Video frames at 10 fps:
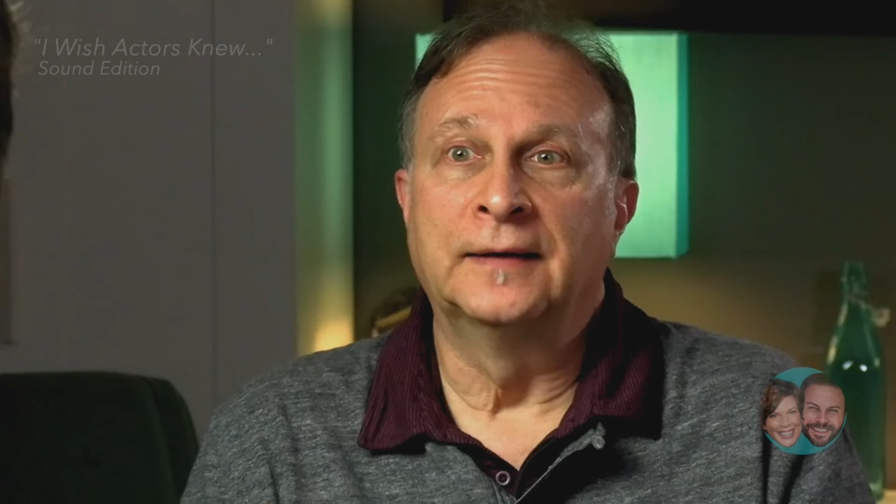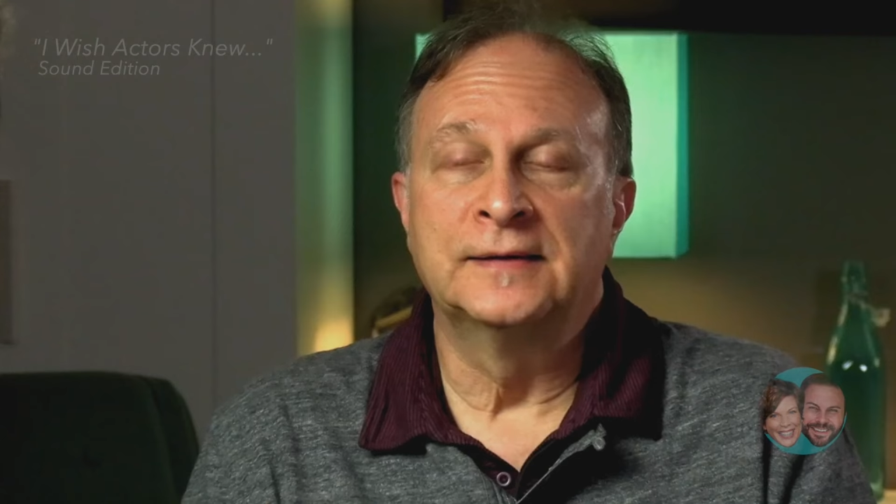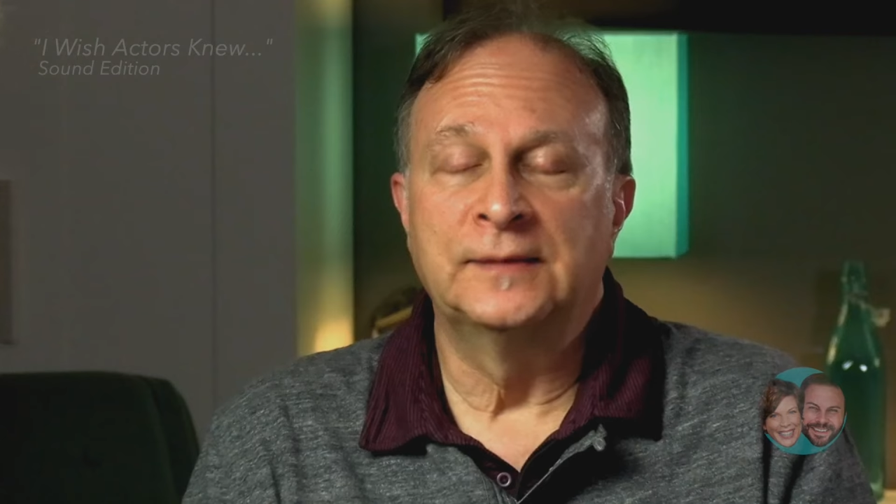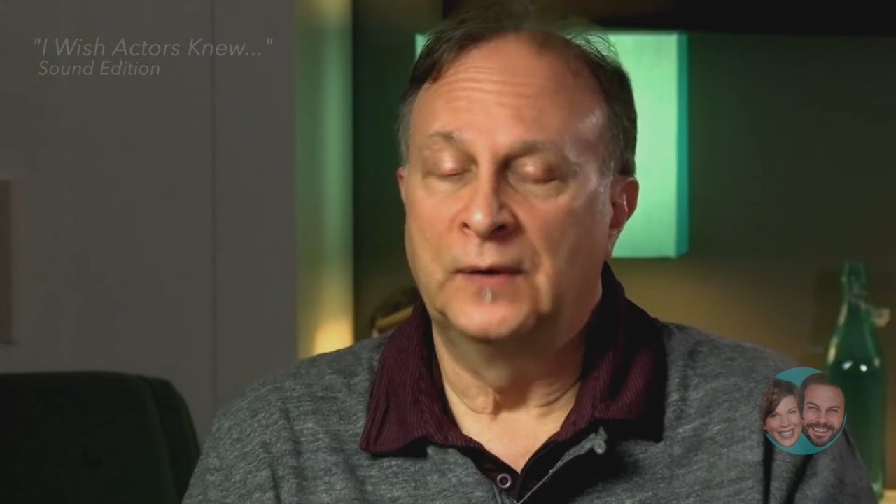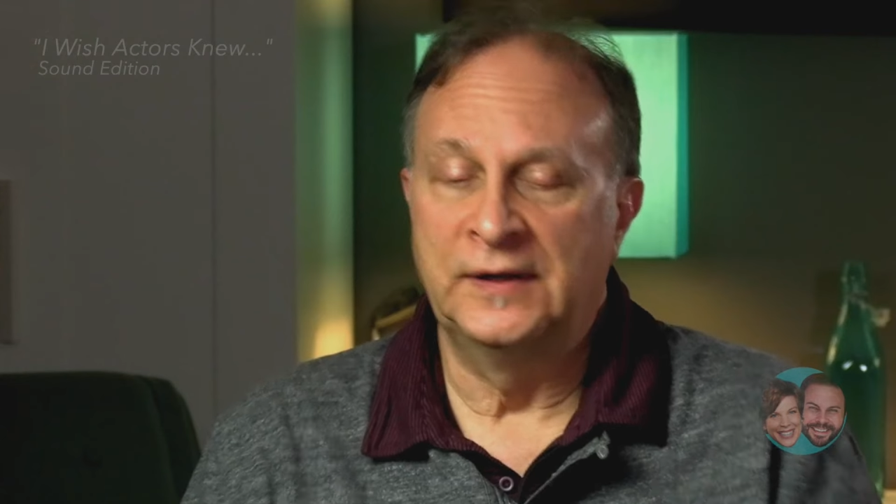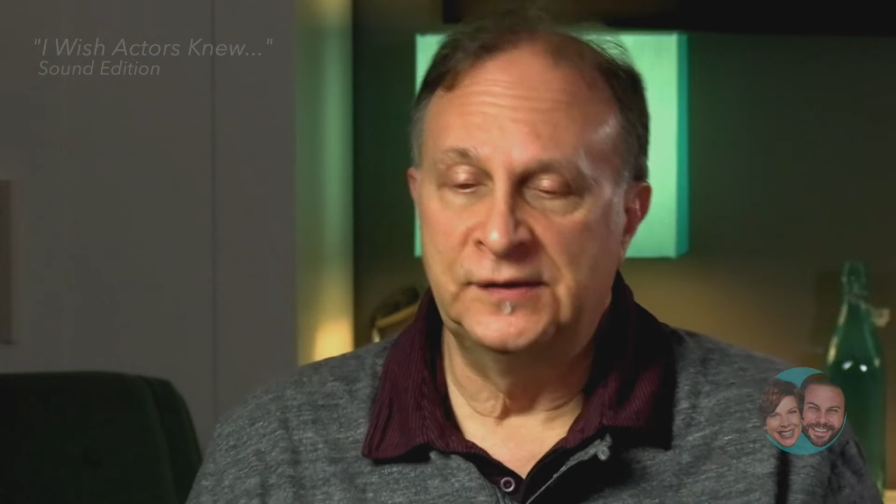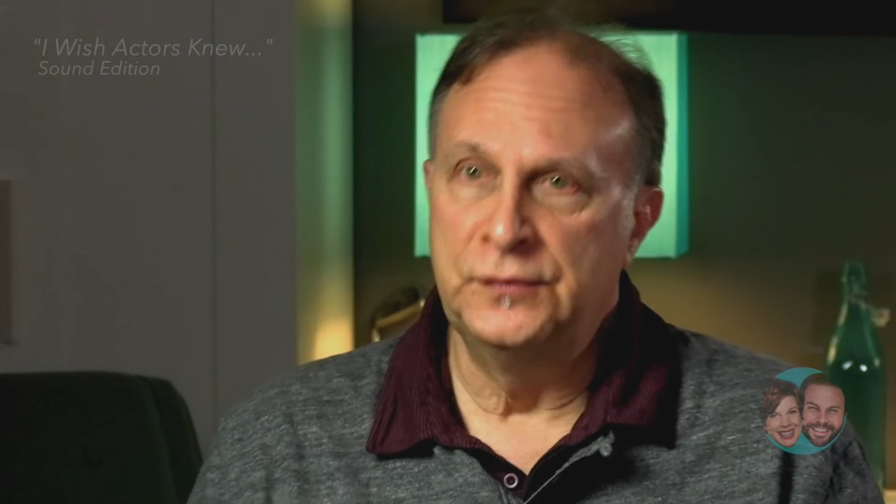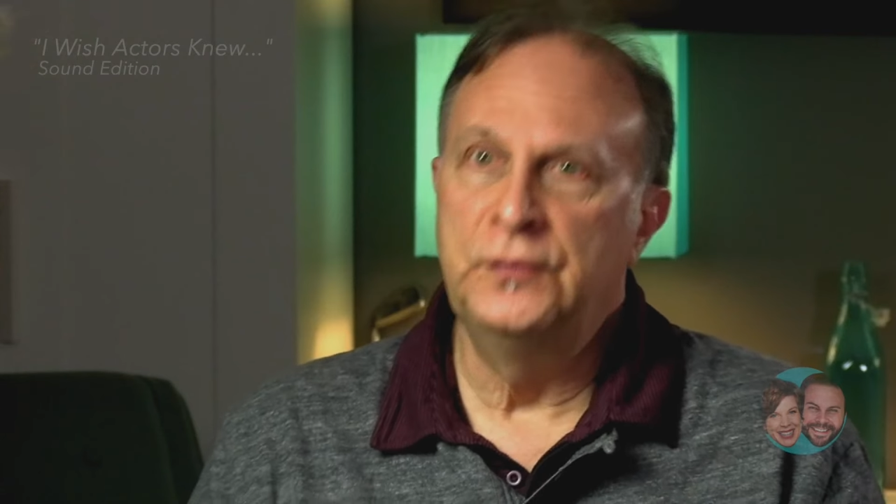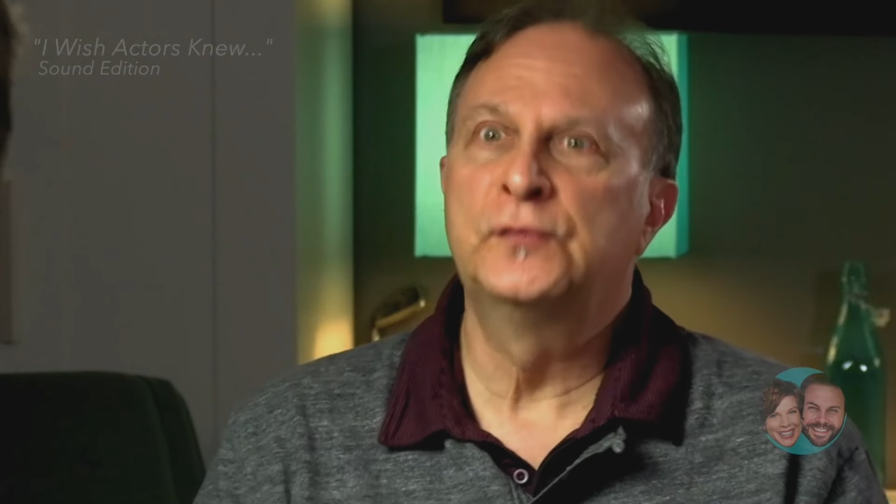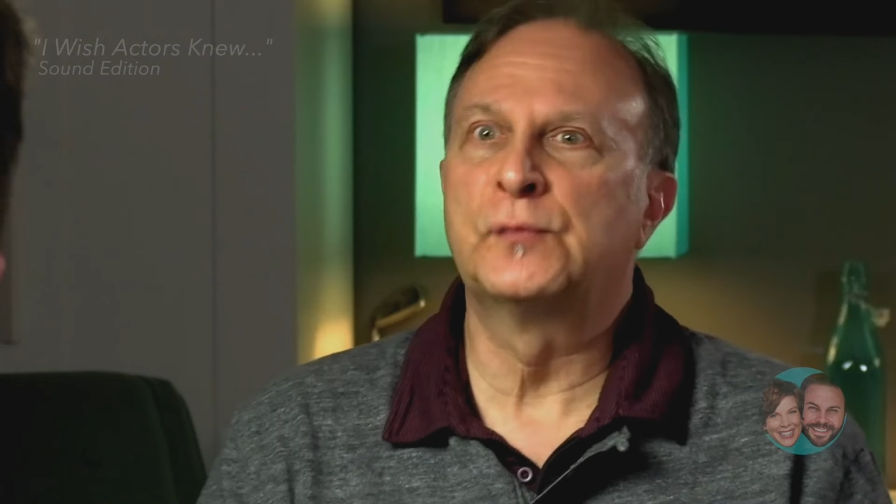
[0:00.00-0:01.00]
And I said, what does
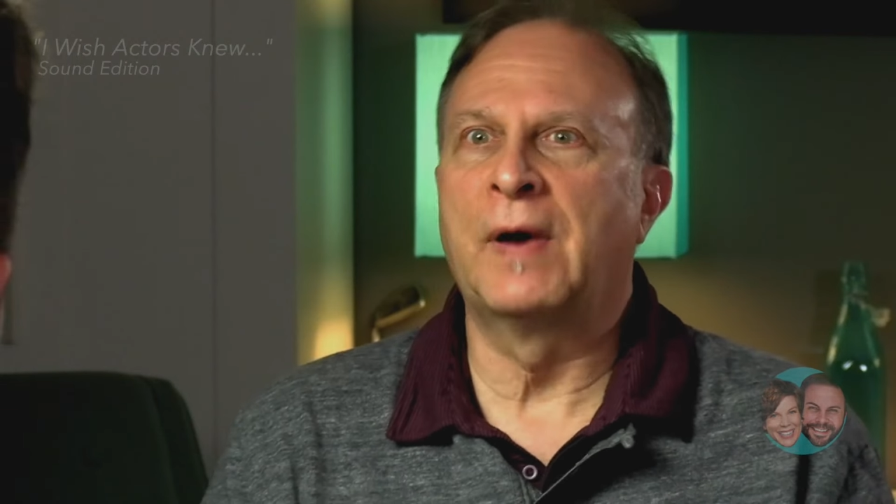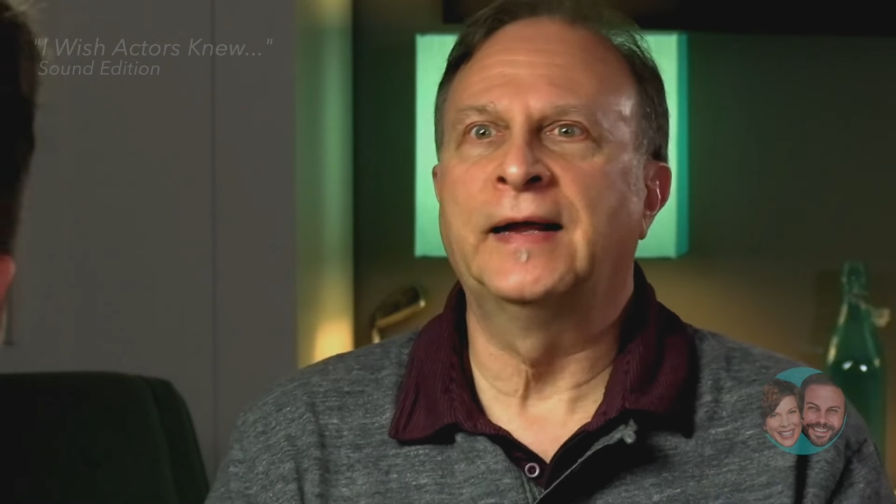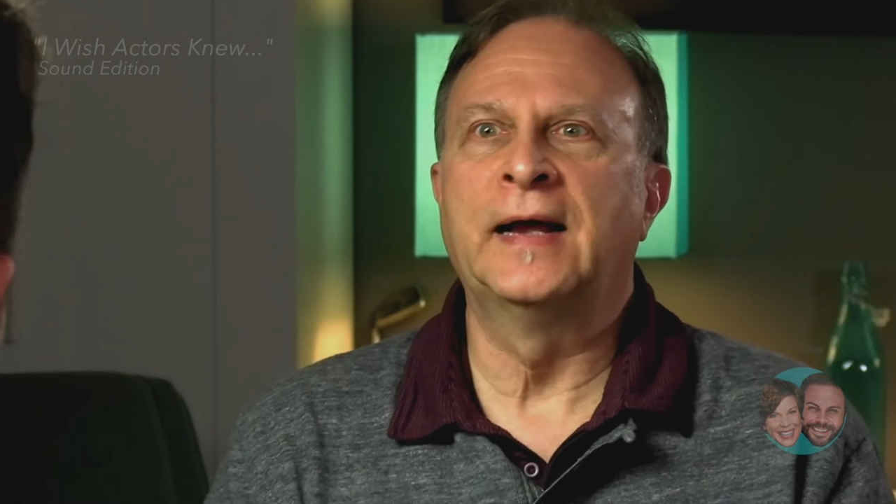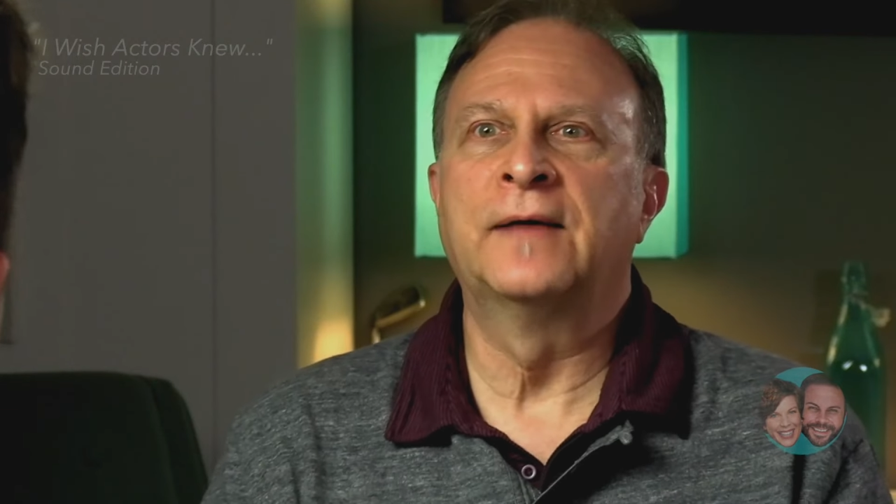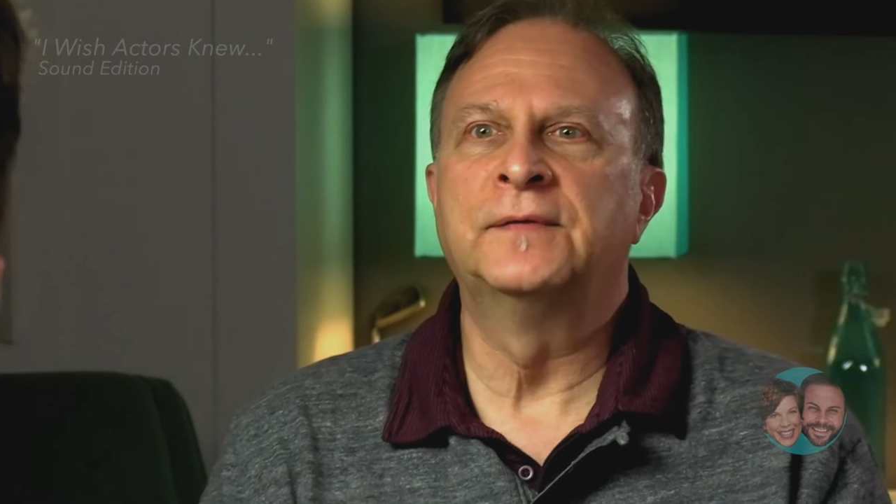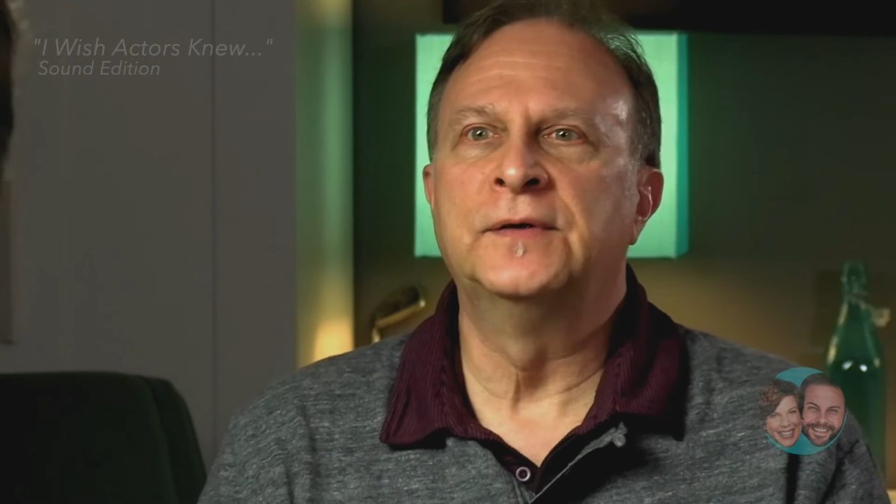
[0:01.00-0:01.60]
news writing have